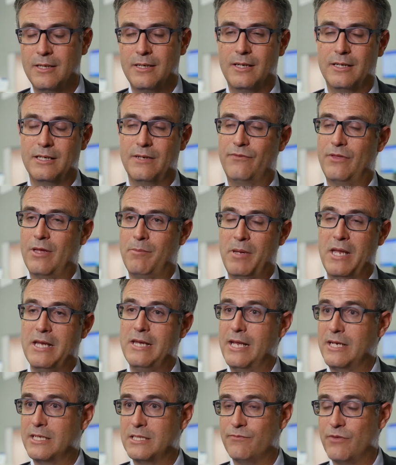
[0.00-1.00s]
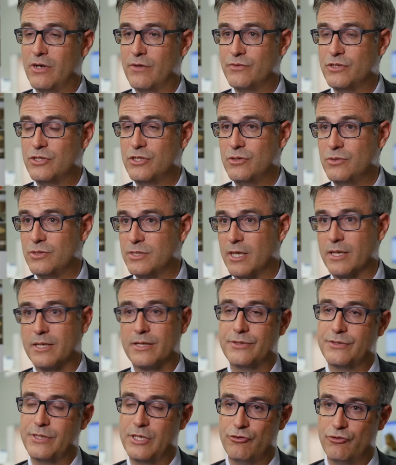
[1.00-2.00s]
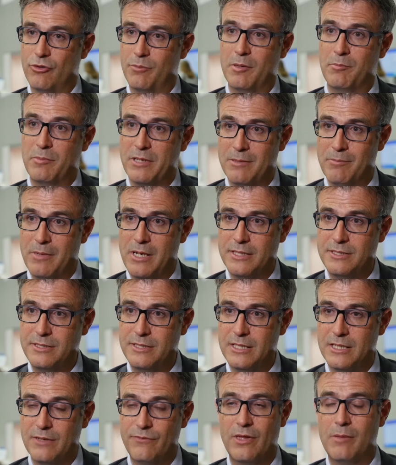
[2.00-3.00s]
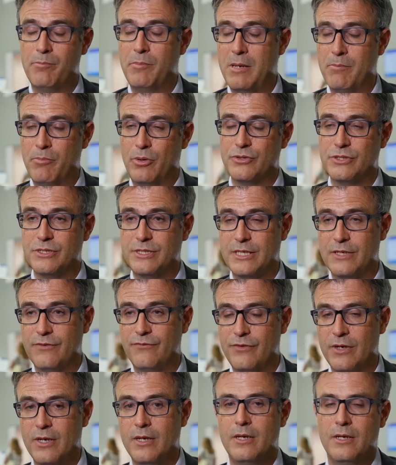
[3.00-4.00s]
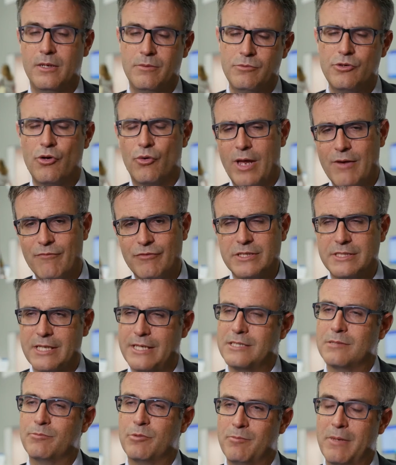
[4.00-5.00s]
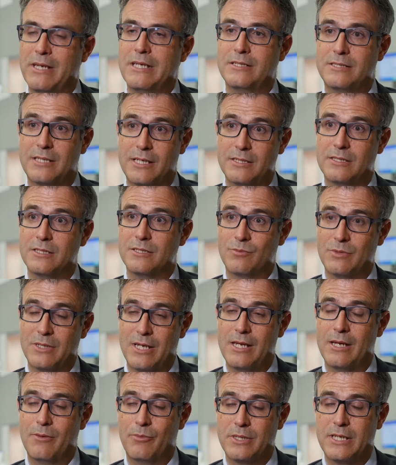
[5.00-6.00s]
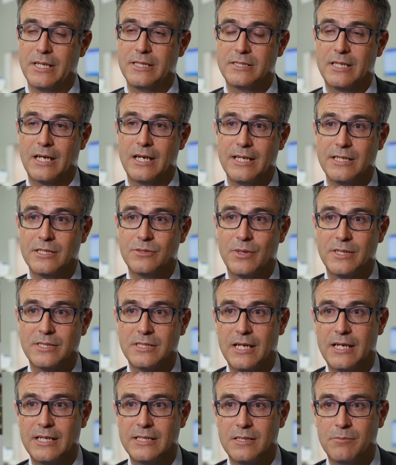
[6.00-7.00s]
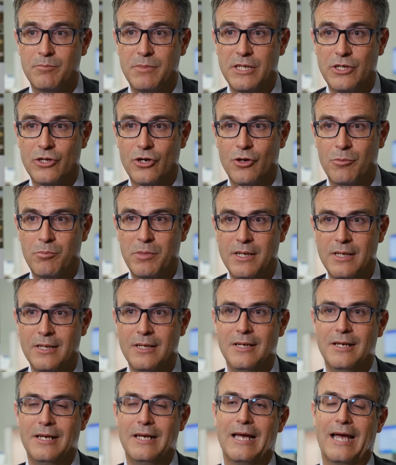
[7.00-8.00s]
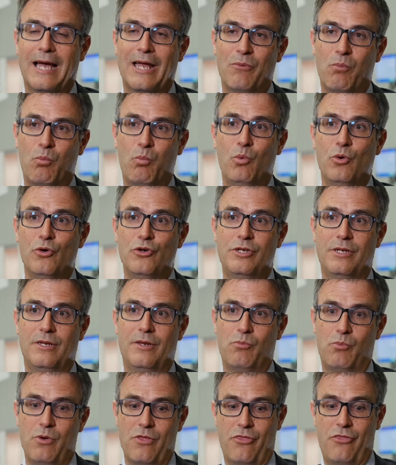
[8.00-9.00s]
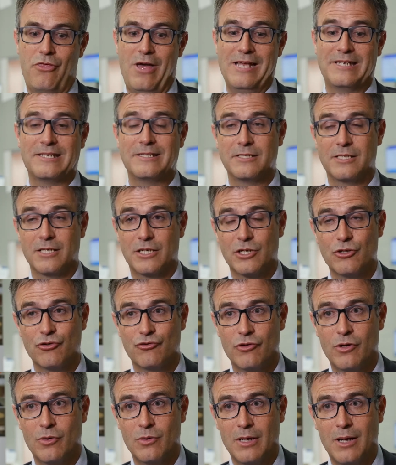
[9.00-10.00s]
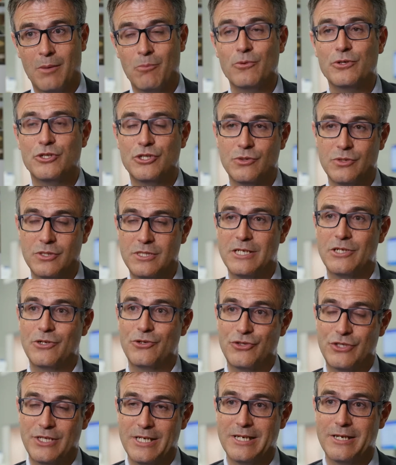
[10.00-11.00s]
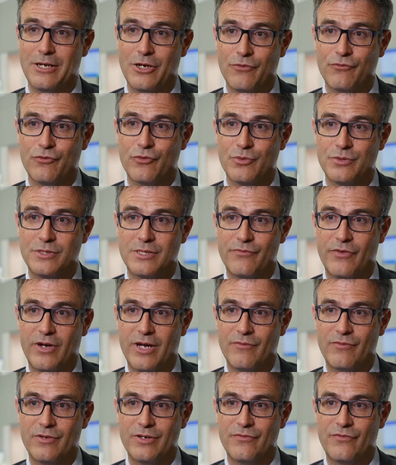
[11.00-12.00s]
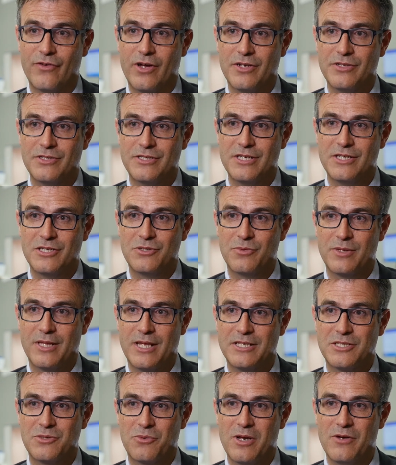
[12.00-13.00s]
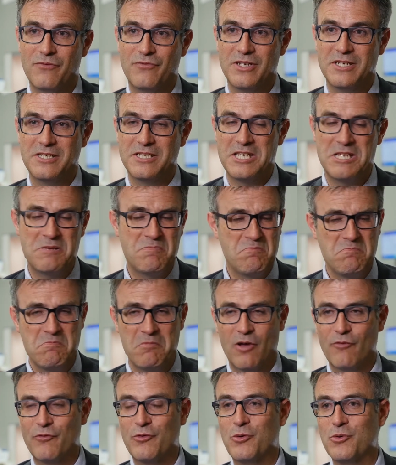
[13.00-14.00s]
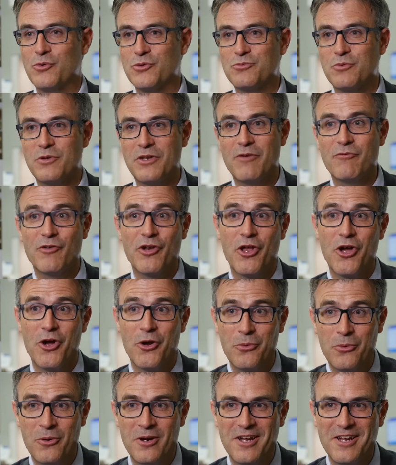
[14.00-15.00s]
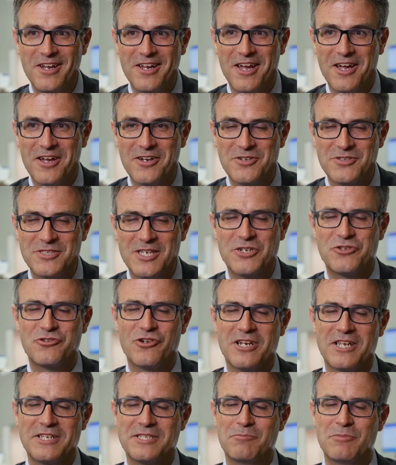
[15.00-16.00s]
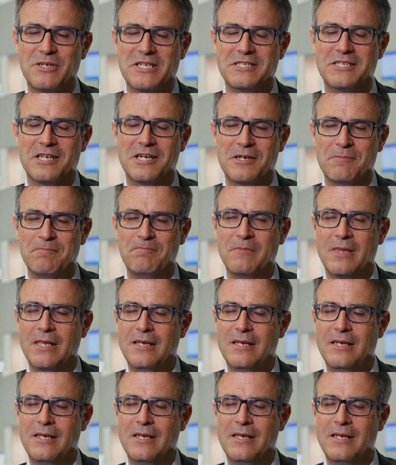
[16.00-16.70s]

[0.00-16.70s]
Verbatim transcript: and if they're PET negative after 2 cycles, they'd drop the bleomycin. If they're PET positive, not every centre, but many centres would escalate to escalated BEACOPP. And would, with that as the control arm, would you still see an overall survival advantage with A²VD? Of course, we'll never know, because that trial hasn't been done.